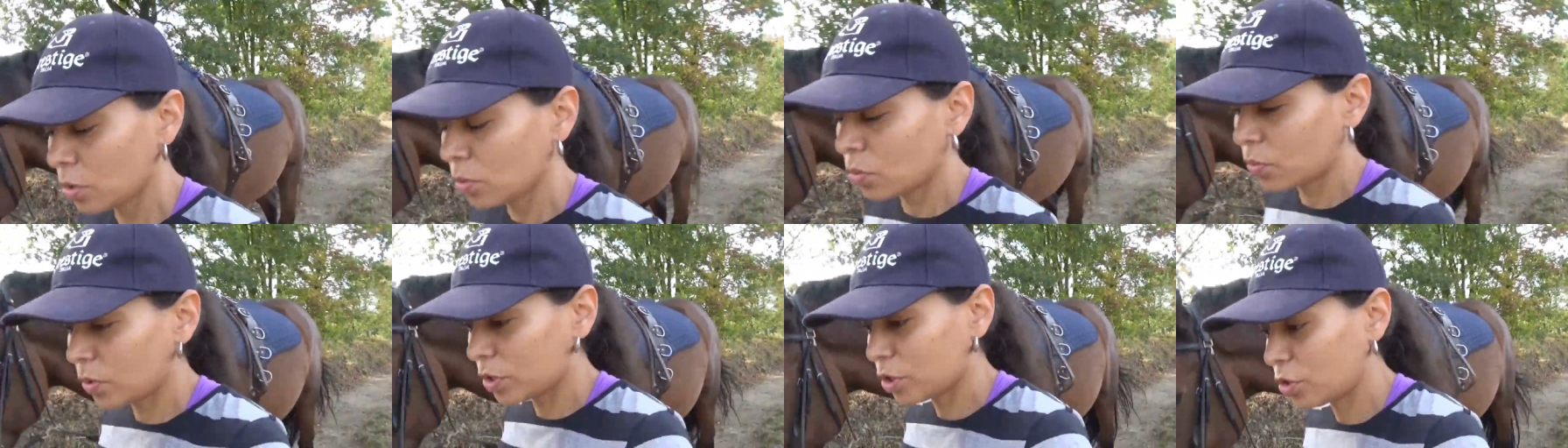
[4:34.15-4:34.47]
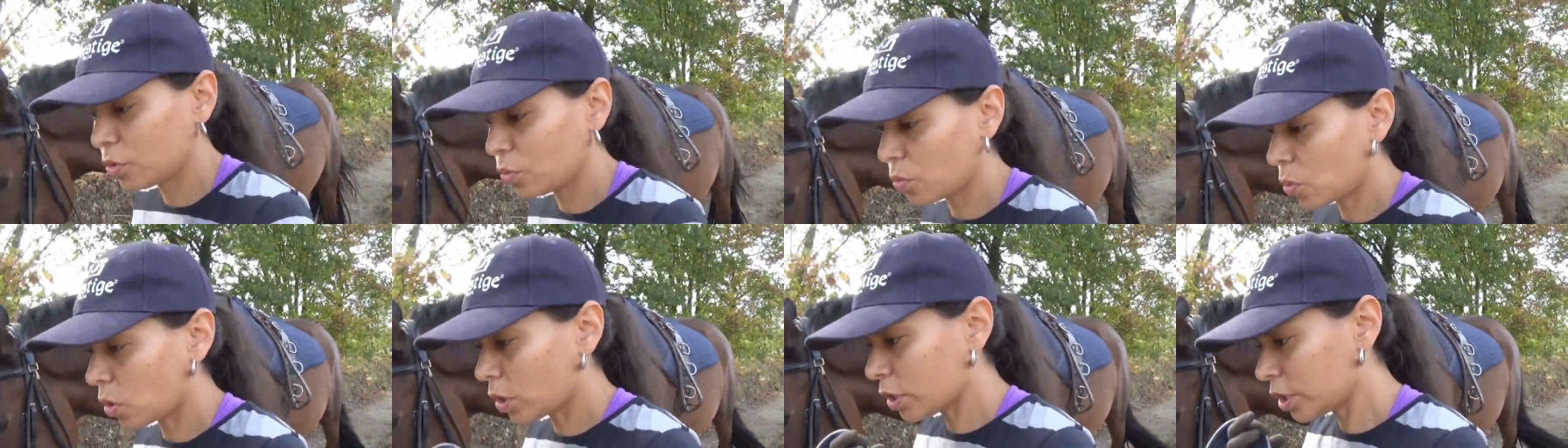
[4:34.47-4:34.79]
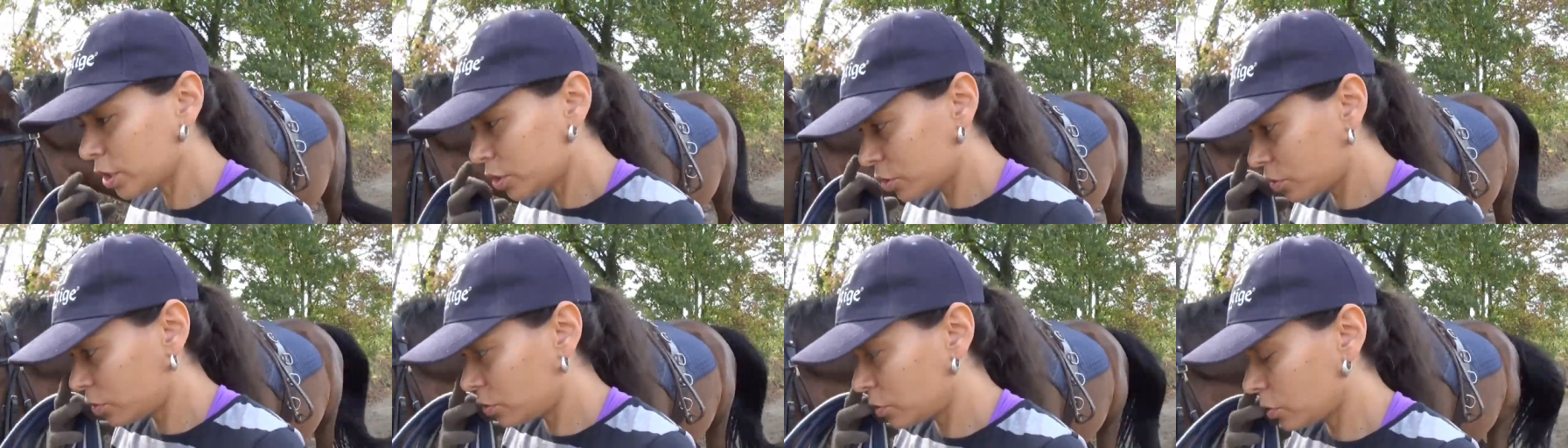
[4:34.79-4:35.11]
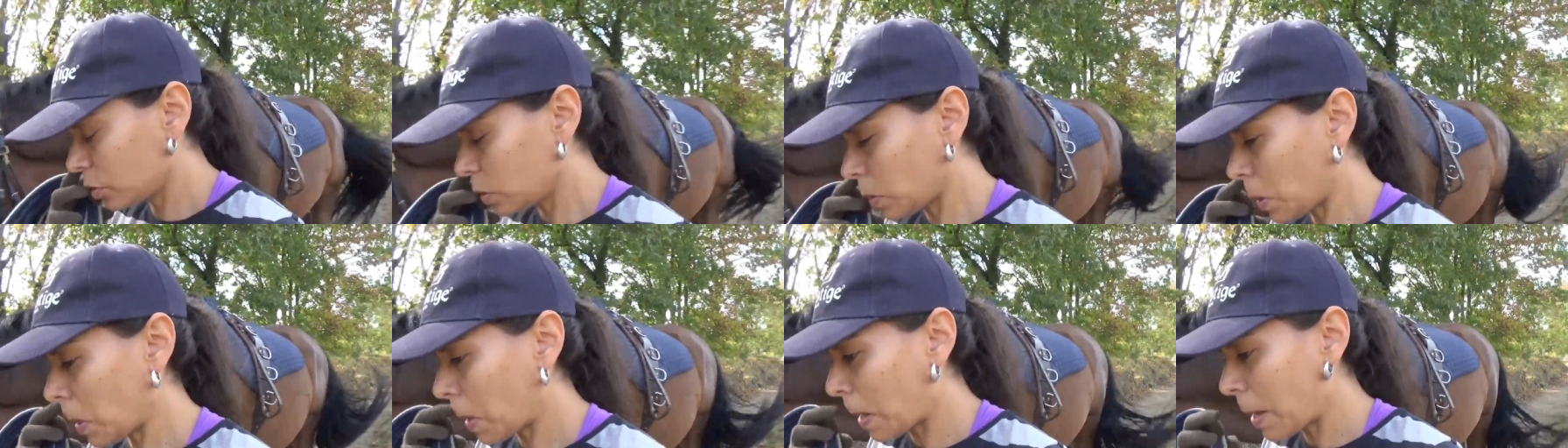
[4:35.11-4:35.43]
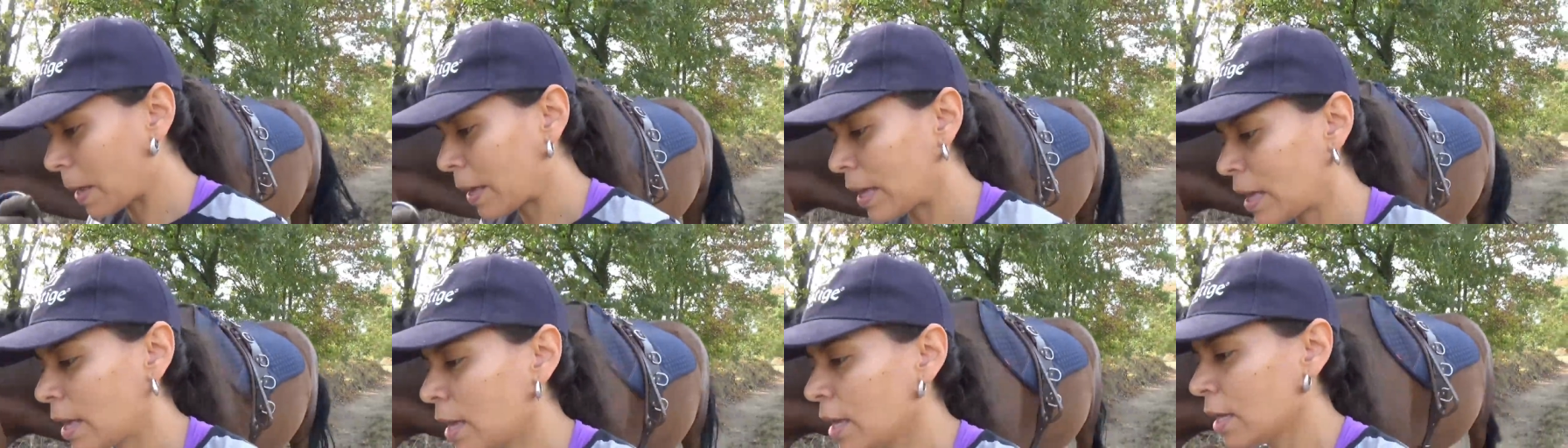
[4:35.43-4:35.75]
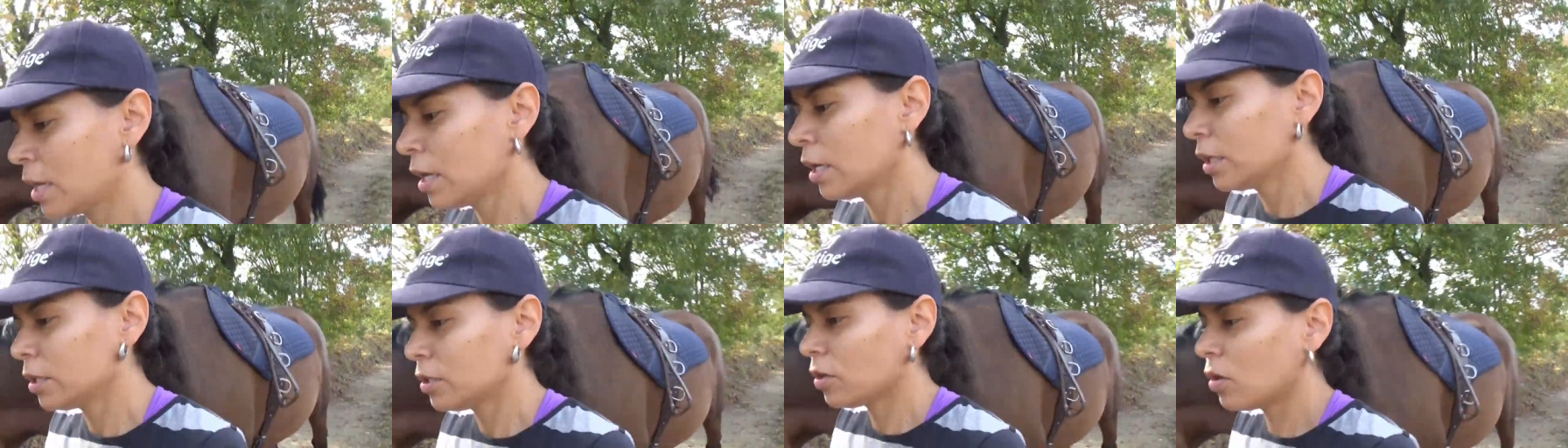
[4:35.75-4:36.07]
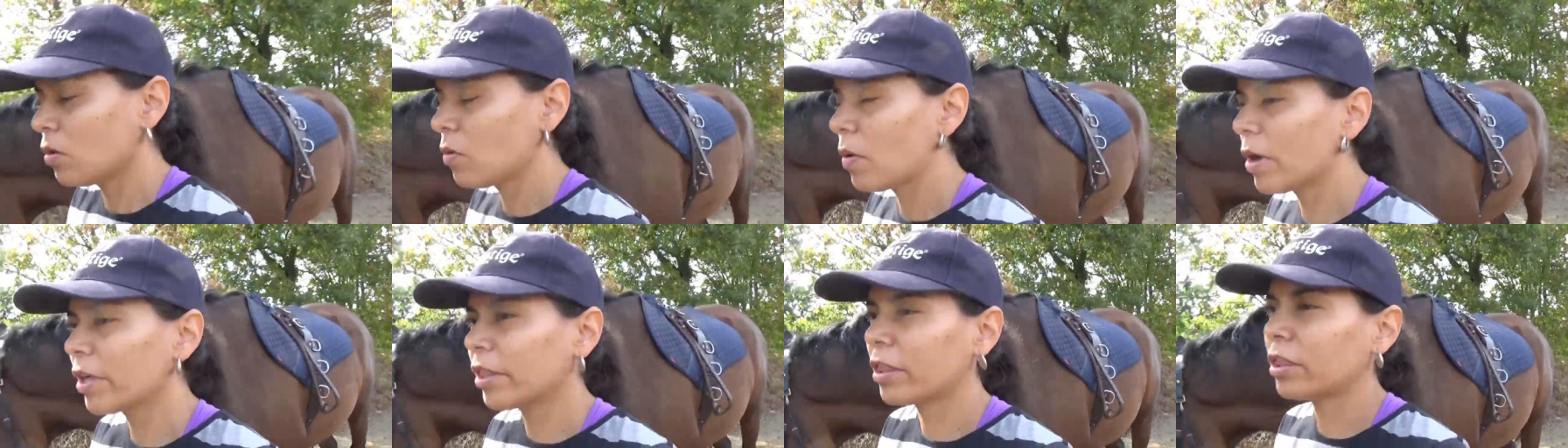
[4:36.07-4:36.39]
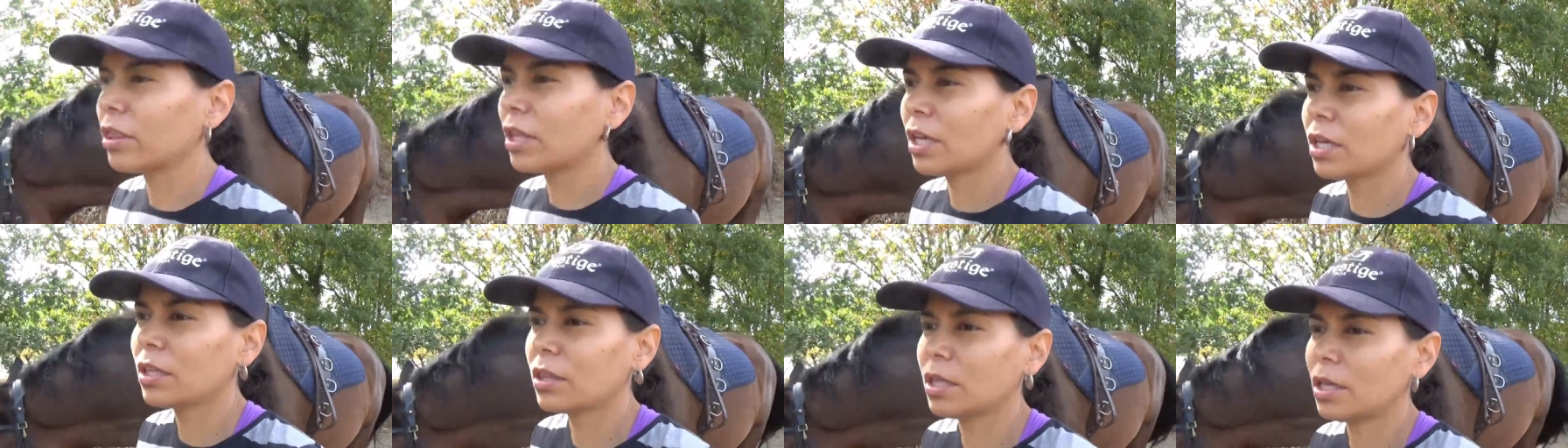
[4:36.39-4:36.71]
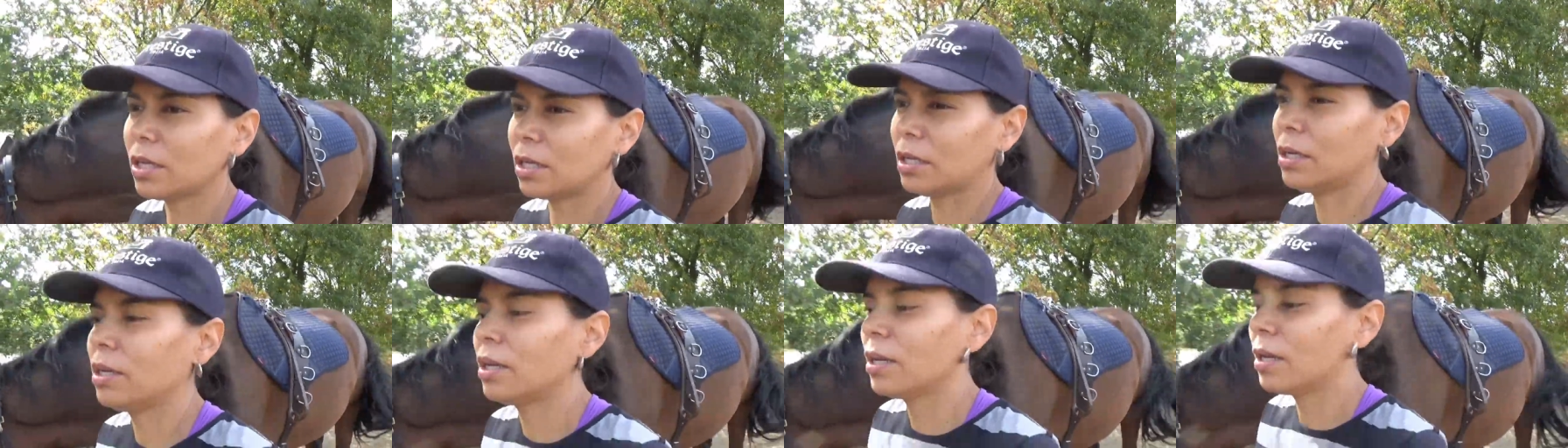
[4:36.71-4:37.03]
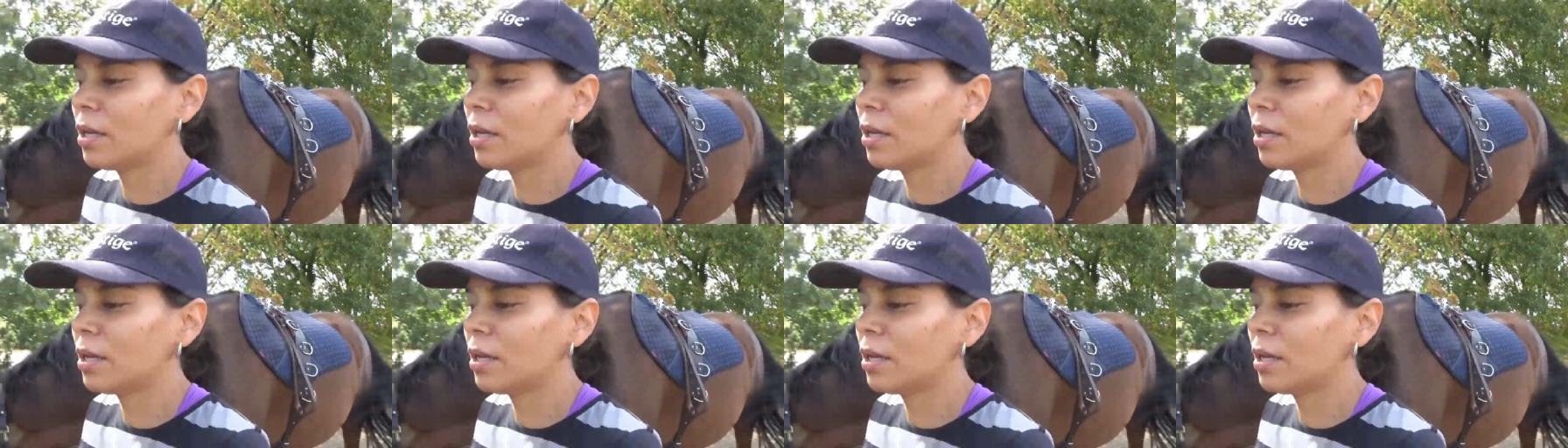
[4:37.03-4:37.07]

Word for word: what you wanted to do no I think that